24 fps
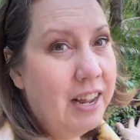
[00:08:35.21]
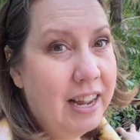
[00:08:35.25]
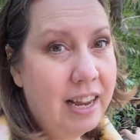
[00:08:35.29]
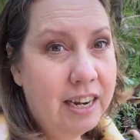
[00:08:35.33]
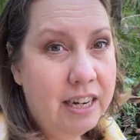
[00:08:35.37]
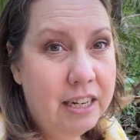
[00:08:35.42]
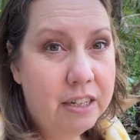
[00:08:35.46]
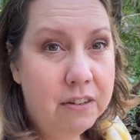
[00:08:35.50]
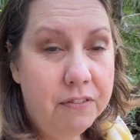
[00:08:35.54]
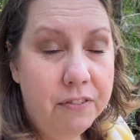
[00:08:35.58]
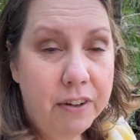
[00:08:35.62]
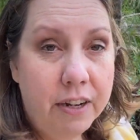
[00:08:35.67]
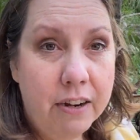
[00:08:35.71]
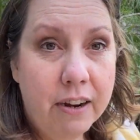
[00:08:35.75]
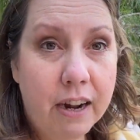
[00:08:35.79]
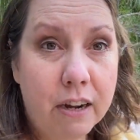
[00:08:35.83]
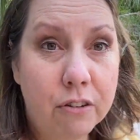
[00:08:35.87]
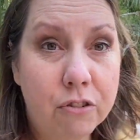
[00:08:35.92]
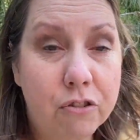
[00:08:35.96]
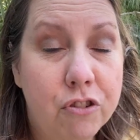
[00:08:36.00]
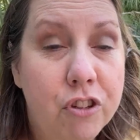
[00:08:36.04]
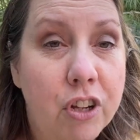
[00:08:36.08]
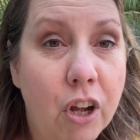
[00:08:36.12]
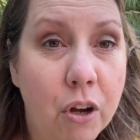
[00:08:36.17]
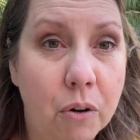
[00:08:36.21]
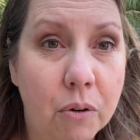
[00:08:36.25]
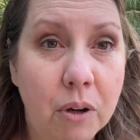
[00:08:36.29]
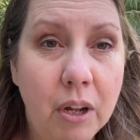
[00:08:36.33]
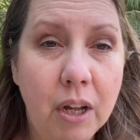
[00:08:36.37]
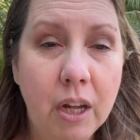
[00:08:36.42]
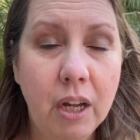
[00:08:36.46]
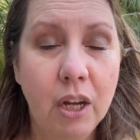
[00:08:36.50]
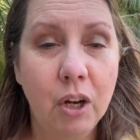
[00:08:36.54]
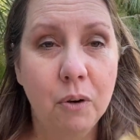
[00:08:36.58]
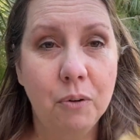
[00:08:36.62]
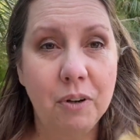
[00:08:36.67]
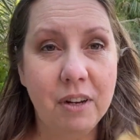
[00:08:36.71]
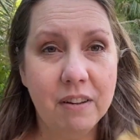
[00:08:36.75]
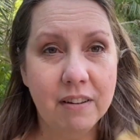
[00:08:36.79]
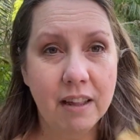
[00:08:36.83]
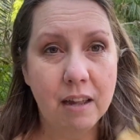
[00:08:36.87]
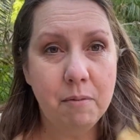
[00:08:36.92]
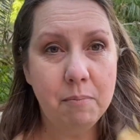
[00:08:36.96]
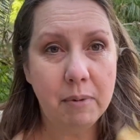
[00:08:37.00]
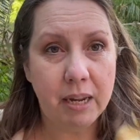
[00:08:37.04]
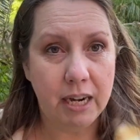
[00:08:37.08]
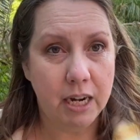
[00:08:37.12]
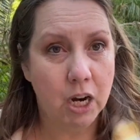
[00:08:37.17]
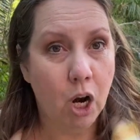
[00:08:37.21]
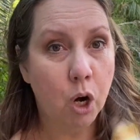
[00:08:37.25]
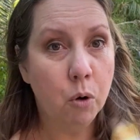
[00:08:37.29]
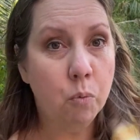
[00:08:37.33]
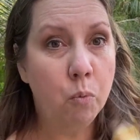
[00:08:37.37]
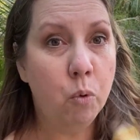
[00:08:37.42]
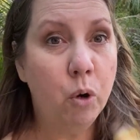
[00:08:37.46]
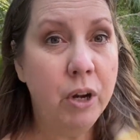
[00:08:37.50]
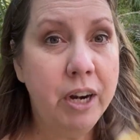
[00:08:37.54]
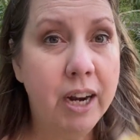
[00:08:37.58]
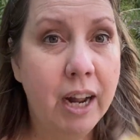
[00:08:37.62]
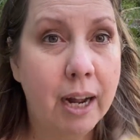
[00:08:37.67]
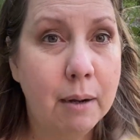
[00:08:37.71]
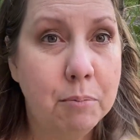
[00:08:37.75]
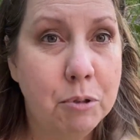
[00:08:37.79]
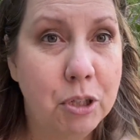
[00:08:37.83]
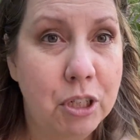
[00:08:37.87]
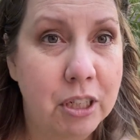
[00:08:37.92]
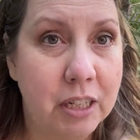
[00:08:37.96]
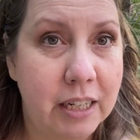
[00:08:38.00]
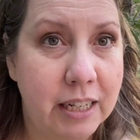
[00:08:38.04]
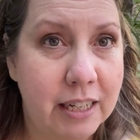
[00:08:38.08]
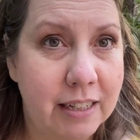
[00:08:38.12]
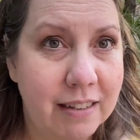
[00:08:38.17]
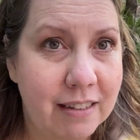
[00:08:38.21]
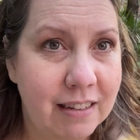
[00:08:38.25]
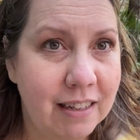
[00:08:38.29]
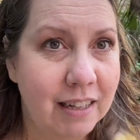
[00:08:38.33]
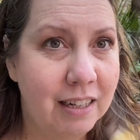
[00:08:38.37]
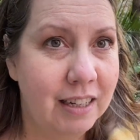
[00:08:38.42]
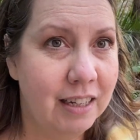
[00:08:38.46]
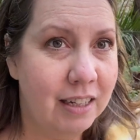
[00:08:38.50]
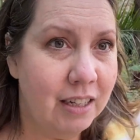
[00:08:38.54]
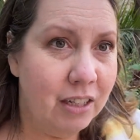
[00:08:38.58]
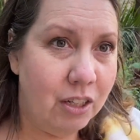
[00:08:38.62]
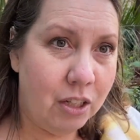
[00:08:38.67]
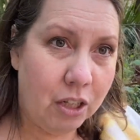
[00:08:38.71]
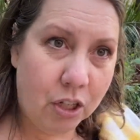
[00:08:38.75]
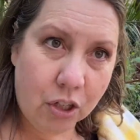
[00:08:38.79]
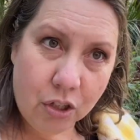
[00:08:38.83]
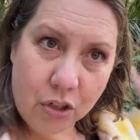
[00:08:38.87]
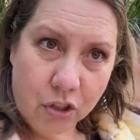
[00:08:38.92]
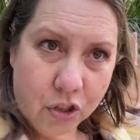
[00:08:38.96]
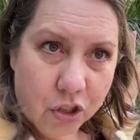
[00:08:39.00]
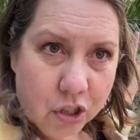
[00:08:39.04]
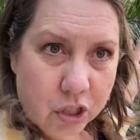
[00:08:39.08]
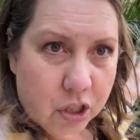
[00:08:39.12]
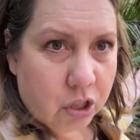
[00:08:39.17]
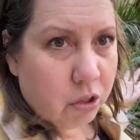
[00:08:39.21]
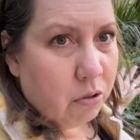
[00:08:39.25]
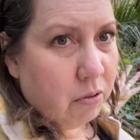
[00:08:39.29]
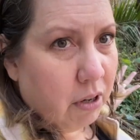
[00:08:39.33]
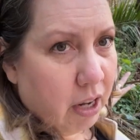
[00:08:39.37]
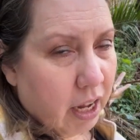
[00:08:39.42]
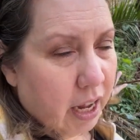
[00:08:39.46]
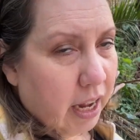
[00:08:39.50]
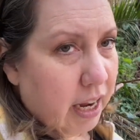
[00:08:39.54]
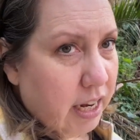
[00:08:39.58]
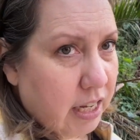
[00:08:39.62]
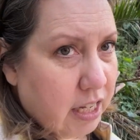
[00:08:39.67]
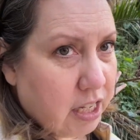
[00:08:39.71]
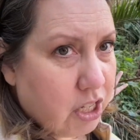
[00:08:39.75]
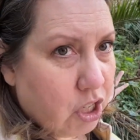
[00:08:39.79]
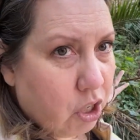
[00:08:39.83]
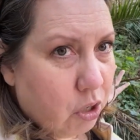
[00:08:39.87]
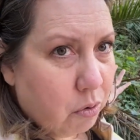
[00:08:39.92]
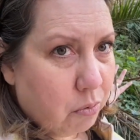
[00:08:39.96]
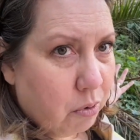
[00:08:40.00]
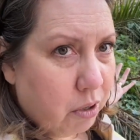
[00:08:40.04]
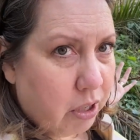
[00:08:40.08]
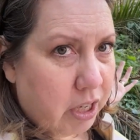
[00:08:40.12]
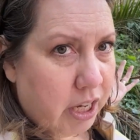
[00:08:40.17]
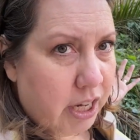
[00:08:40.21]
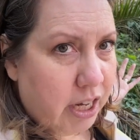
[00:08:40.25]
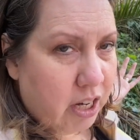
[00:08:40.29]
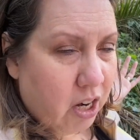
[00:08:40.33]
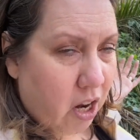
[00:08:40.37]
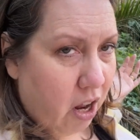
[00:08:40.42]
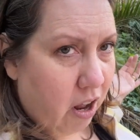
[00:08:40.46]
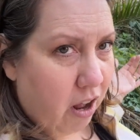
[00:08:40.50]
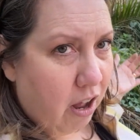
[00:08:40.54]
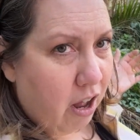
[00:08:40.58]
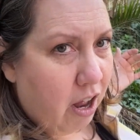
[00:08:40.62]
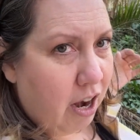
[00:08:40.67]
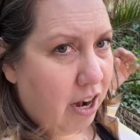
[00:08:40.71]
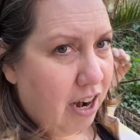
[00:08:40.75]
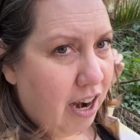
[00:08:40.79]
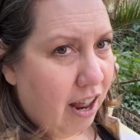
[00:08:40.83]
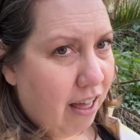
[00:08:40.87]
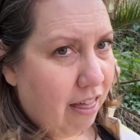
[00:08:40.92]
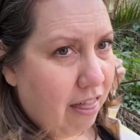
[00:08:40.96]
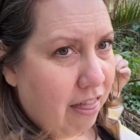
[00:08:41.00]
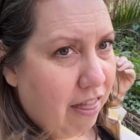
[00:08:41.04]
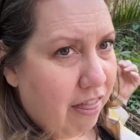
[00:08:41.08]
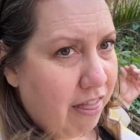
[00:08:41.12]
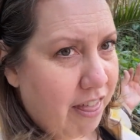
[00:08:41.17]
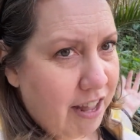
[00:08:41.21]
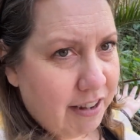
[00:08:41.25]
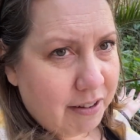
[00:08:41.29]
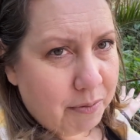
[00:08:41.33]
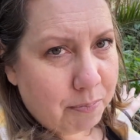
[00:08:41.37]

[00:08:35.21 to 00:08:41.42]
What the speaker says: I need to figure out. So what does that mean? Our wood option is, do I start working on this